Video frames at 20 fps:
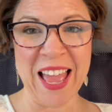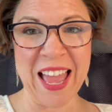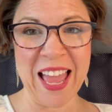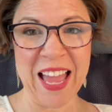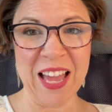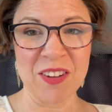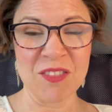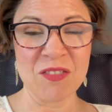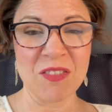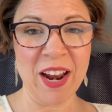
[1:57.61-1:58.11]

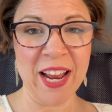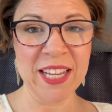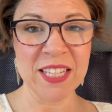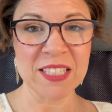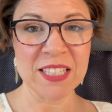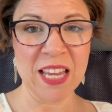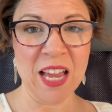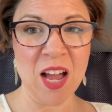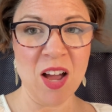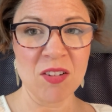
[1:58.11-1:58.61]
and
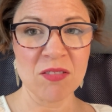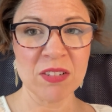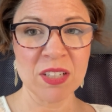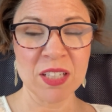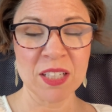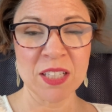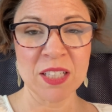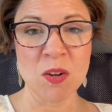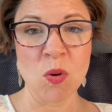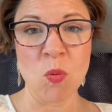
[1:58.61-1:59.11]
write
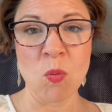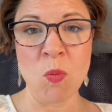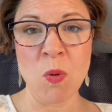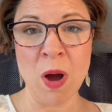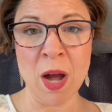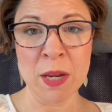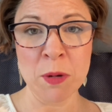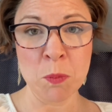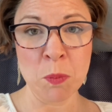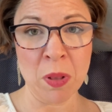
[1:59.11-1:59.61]
down
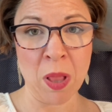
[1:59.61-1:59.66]
one